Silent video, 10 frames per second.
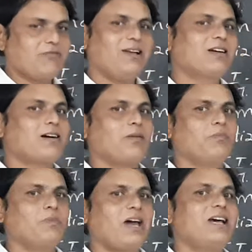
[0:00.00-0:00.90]
will
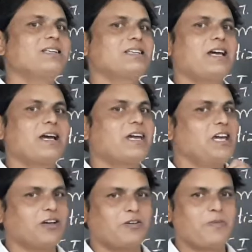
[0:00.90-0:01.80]
come as a
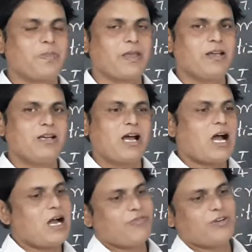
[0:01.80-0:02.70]
king.
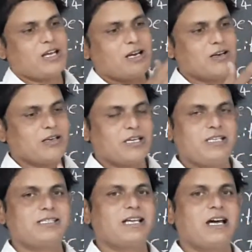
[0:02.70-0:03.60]
After
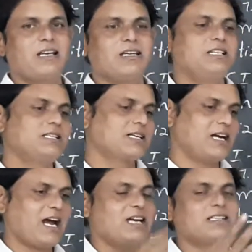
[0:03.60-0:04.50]
his son, his
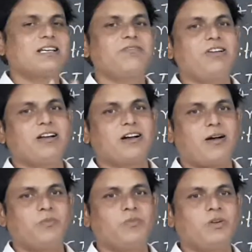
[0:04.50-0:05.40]
grandson will
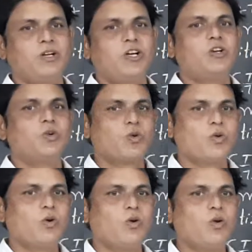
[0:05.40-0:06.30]
come to
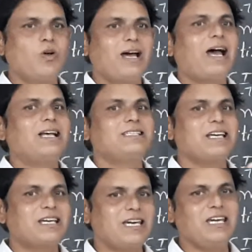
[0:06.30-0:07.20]
rule as
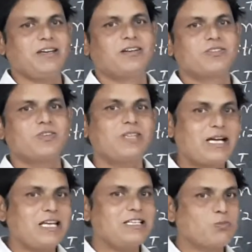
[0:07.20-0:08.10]
a king. So
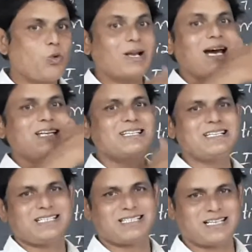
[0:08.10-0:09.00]
that is monarchy
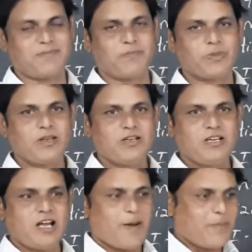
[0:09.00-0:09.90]
system.
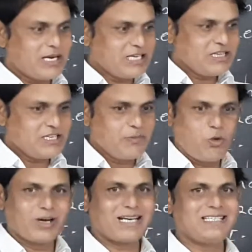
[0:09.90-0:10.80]
But in
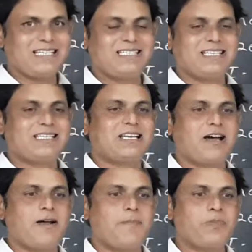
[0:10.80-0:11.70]
democracy
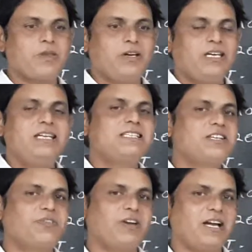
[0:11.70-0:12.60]
system is
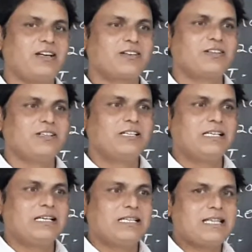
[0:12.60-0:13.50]
different.
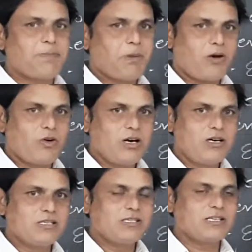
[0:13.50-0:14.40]
The
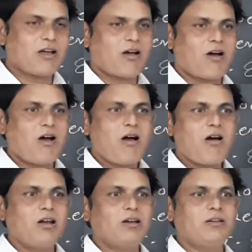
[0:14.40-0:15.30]
powers
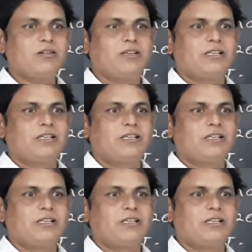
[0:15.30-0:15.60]
all